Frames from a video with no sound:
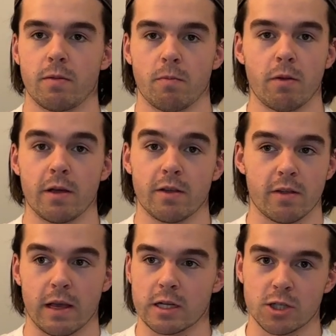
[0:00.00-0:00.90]
places
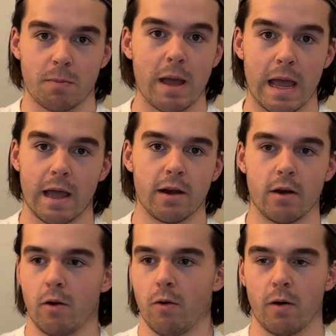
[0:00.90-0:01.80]
like Japan
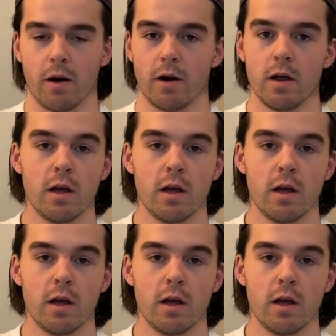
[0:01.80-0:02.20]
or